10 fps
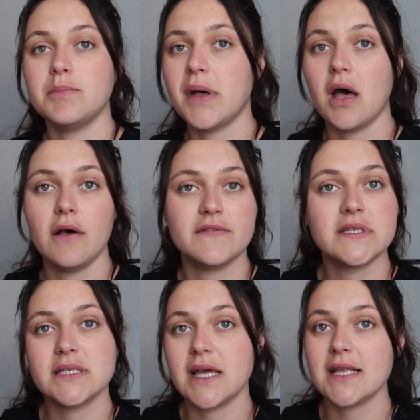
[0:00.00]

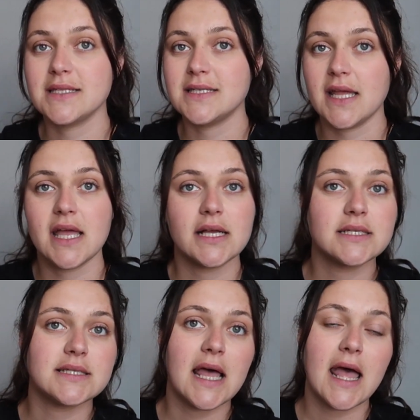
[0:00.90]
puffs and
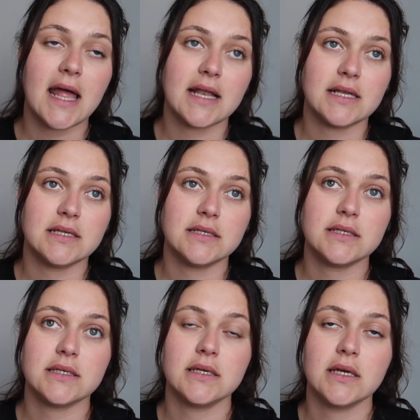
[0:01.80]
sticks
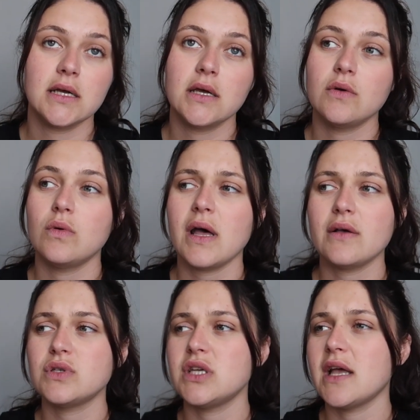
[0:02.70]
and what
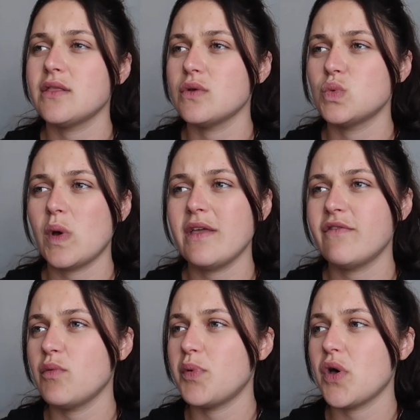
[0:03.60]
else? She had those
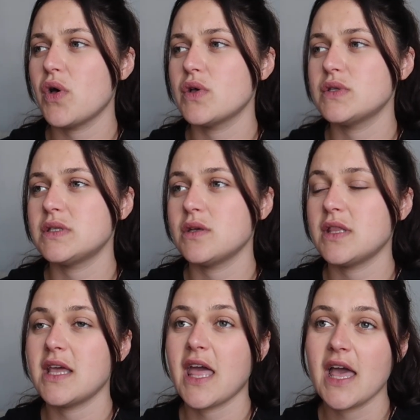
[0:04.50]
wafer bars,
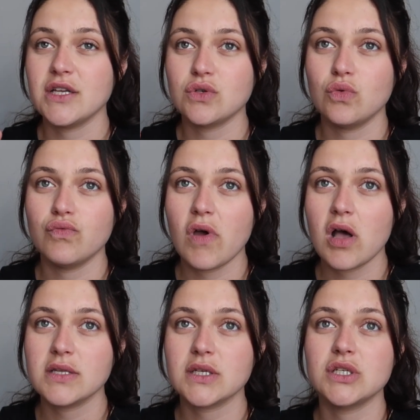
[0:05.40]
the occasional rusk.